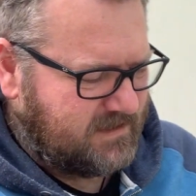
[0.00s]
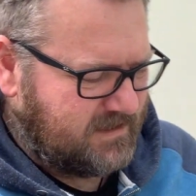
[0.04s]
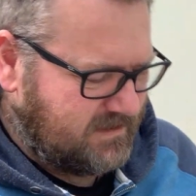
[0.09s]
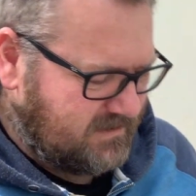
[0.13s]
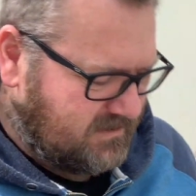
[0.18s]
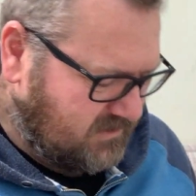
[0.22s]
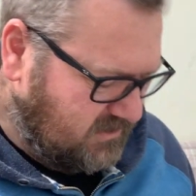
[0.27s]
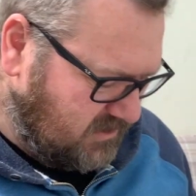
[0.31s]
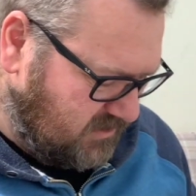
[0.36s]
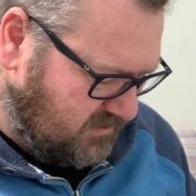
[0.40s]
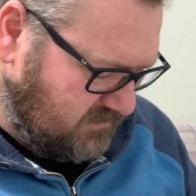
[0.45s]

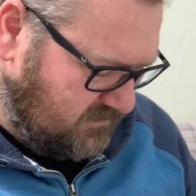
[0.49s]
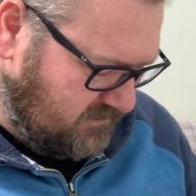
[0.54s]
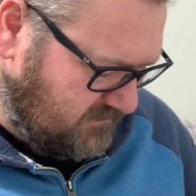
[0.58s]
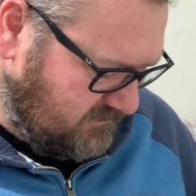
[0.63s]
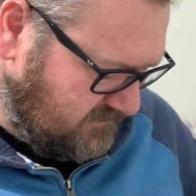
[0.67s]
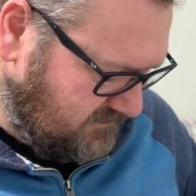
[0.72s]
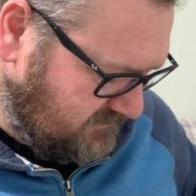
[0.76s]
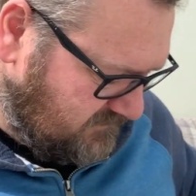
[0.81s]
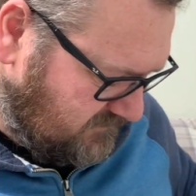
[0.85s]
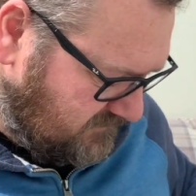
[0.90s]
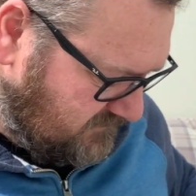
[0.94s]
Well,
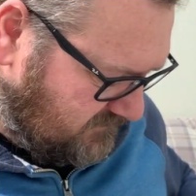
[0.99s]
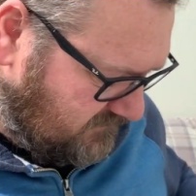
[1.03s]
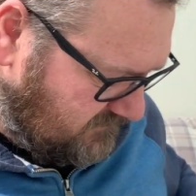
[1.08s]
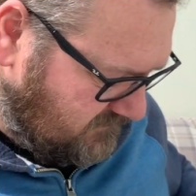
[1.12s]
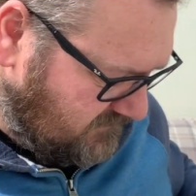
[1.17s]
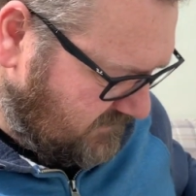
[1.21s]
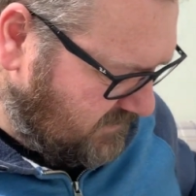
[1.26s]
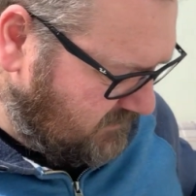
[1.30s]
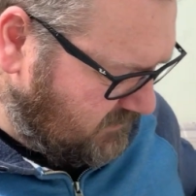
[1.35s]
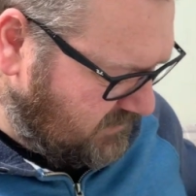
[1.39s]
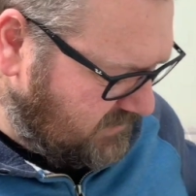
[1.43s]

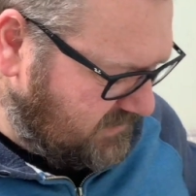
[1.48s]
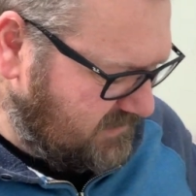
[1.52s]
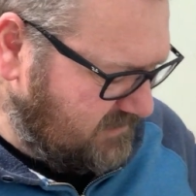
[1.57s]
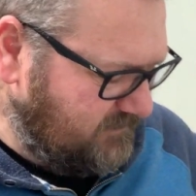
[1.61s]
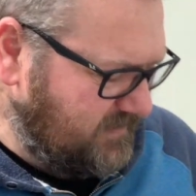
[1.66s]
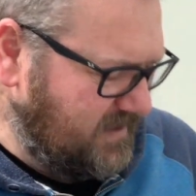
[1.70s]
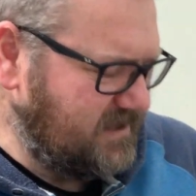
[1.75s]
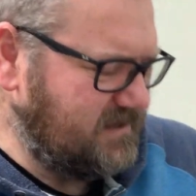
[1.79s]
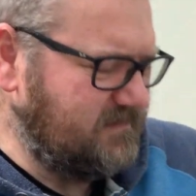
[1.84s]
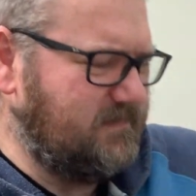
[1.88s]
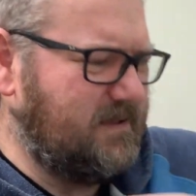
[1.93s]
one of the
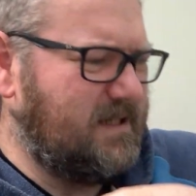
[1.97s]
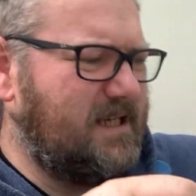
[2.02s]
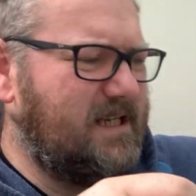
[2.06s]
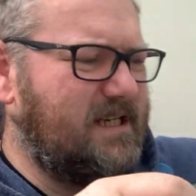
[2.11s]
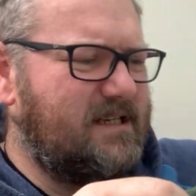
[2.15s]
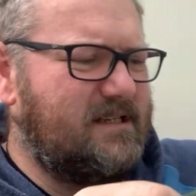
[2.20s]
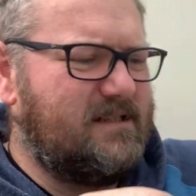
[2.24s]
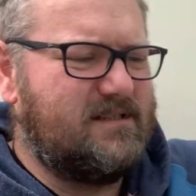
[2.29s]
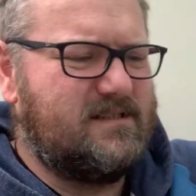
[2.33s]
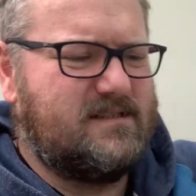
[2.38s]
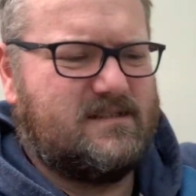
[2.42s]
best
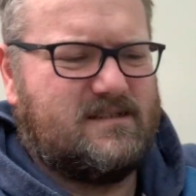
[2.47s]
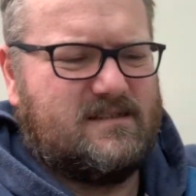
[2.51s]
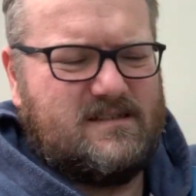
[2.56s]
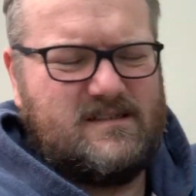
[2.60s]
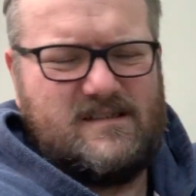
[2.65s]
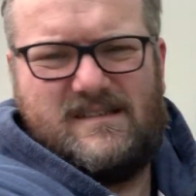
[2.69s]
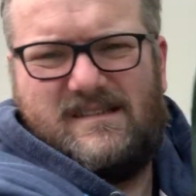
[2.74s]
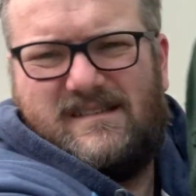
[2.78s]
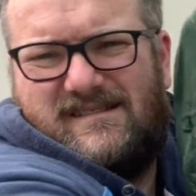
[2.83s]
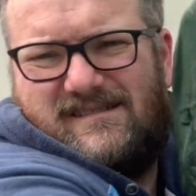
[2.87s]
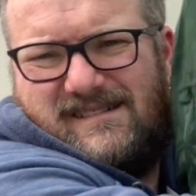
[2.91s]
players
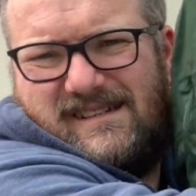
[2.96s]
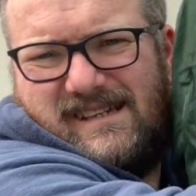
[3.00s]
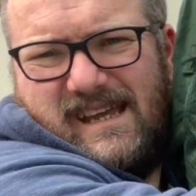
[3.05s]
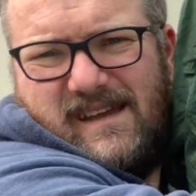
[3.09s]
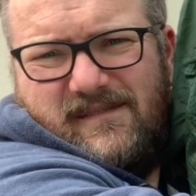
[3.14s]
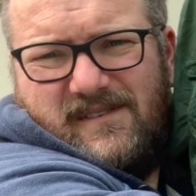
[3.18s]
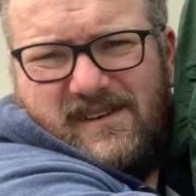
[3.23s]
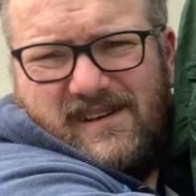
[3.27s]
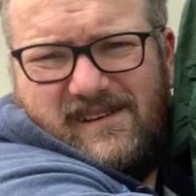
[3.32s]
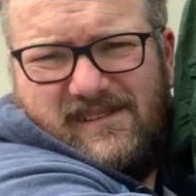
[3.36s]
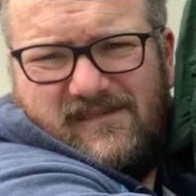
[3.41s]

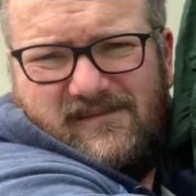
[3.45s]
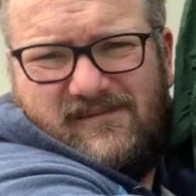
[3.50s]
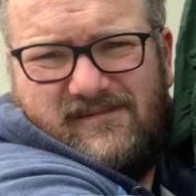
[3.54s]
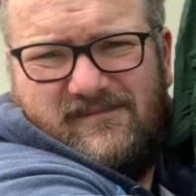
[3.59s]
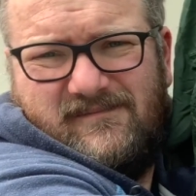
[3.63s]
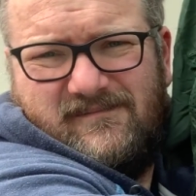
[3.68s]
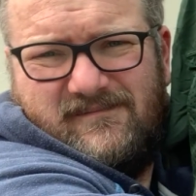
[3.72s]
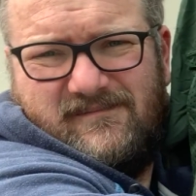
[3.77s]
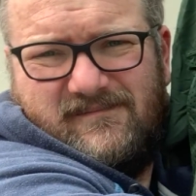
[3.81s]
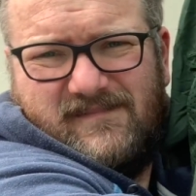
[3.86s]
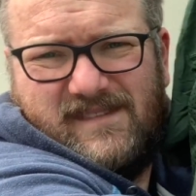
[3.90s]
ever,
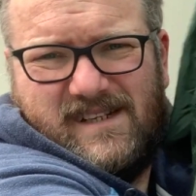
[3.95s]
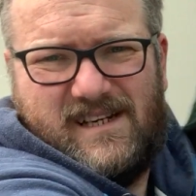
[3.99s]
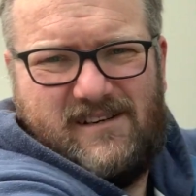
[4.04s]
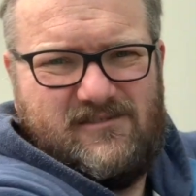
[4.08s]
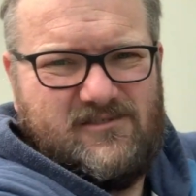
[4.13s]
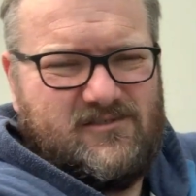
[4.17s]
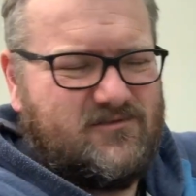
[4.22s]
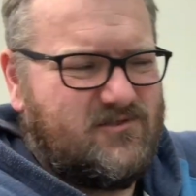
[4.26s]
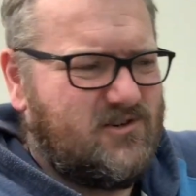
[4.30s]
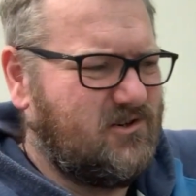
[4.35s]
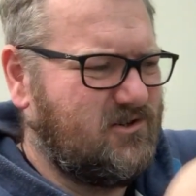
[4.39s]

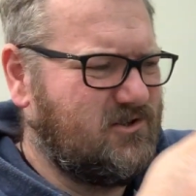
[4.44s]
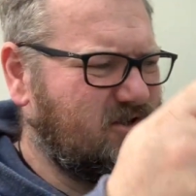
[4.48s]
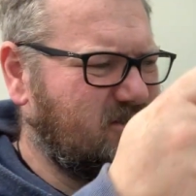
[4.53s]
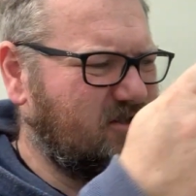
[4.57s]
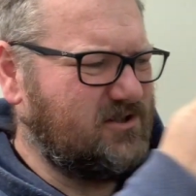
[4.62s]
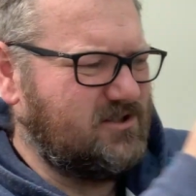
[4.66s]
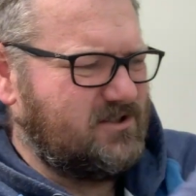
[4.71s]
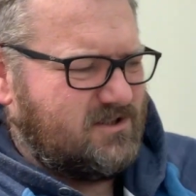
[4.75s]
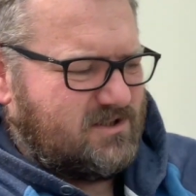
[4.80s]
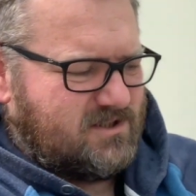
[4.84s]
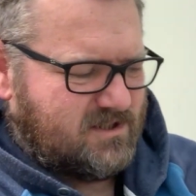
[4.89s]
Aaron
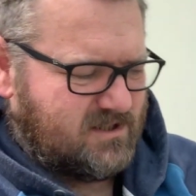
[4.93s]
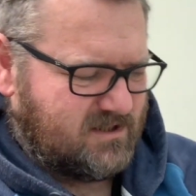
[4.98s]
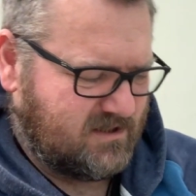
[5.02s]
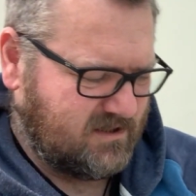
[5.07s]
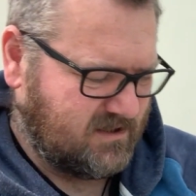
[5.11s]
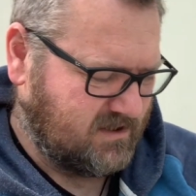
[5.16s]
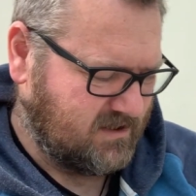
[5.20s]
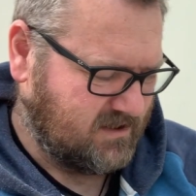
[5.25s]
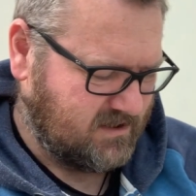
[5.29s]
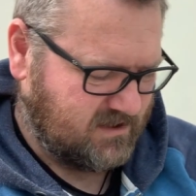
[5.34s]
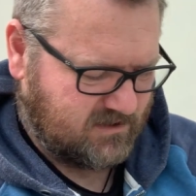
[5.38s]
Rodgers,
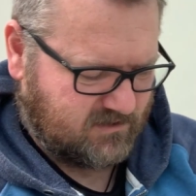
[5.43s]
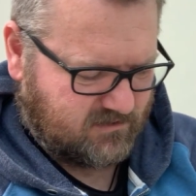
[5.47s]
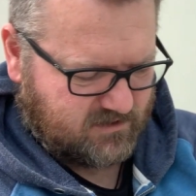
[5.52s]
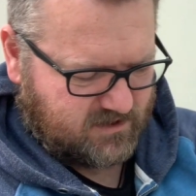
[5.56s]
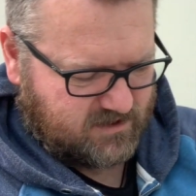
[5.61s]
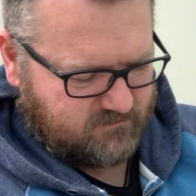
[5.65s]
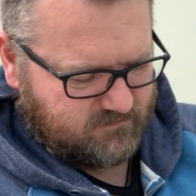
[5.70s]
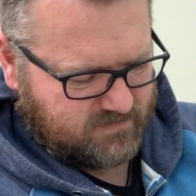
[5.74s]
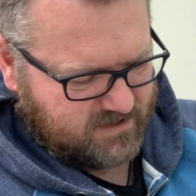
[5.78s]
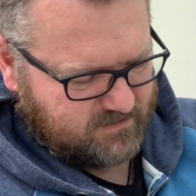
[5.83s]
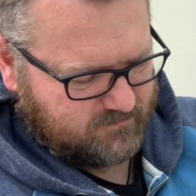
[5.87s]

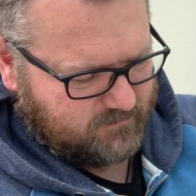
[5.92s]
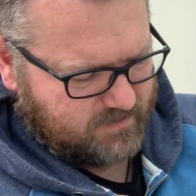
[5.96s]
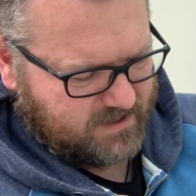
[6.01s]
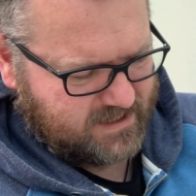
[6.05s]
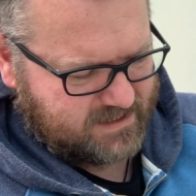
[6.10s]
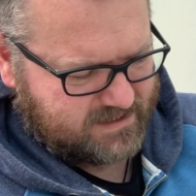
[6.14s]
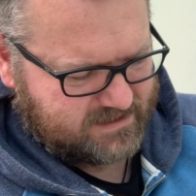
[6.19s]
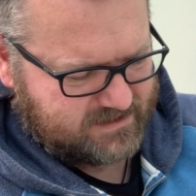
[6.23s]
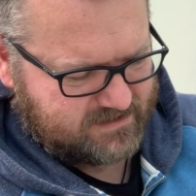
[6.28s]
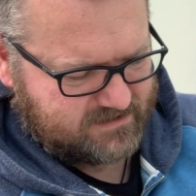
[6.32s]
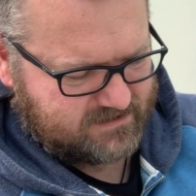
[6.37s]
Green Bay
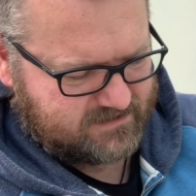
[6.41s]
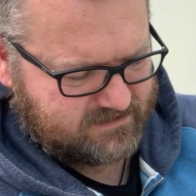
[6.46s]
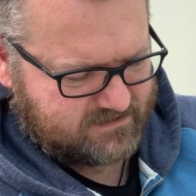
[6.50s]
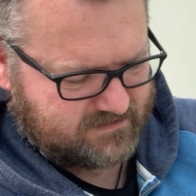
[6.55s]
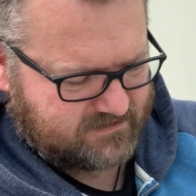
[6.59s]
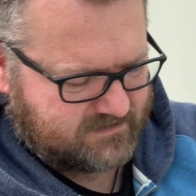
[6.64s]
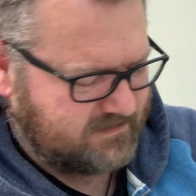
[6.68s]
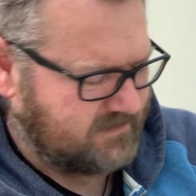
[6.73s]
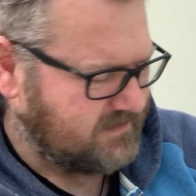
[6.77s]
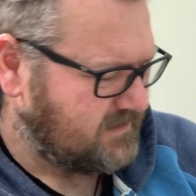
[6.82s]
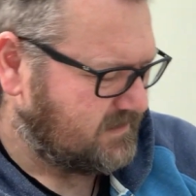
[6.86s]
Packers.
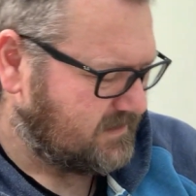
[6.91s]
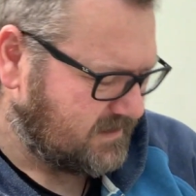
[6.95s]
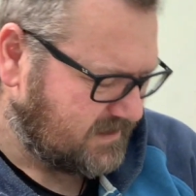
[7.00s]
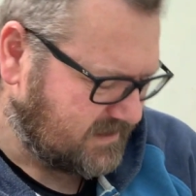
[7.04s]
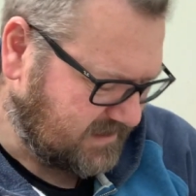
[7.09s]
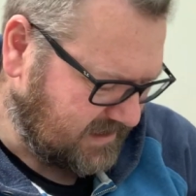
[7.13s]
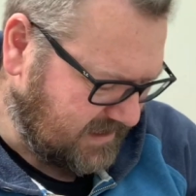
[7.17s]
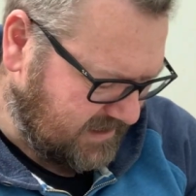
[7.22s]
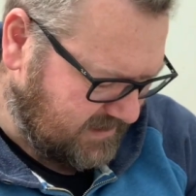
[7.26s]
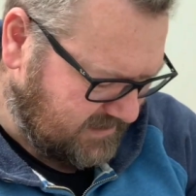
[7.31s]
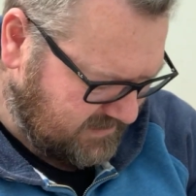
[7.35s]

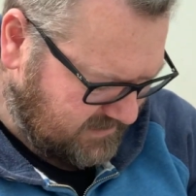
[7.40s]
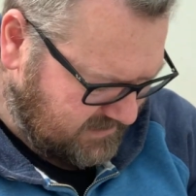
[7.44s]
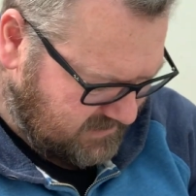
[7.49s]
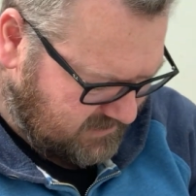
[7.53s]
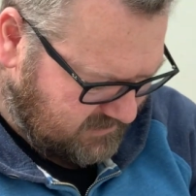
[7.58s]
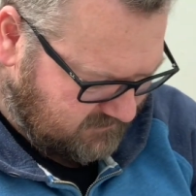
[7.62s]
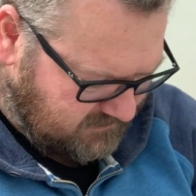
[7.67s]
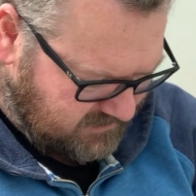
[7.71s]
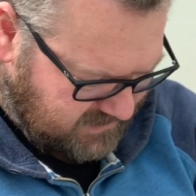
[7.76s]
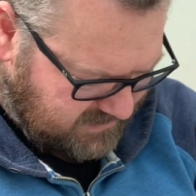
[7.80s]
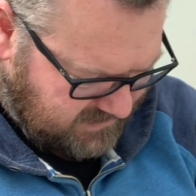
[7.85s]
Again,
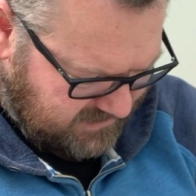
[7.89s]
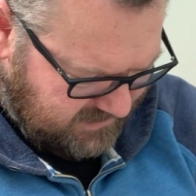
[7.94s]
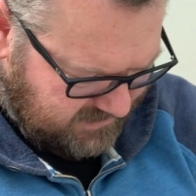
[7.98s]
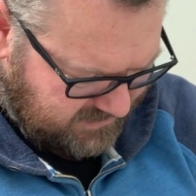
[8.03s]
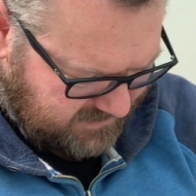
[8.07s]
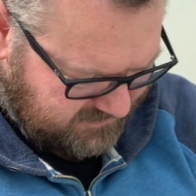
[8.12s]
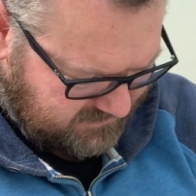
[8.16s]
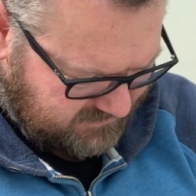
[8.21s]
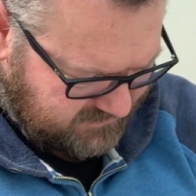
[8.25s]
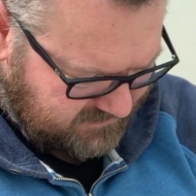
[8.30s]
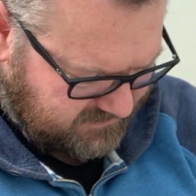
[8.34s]
though, a
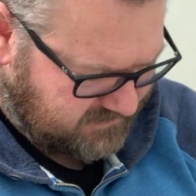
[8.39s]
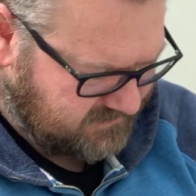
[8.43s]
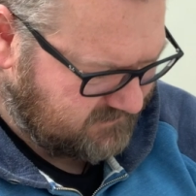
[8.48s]
kid's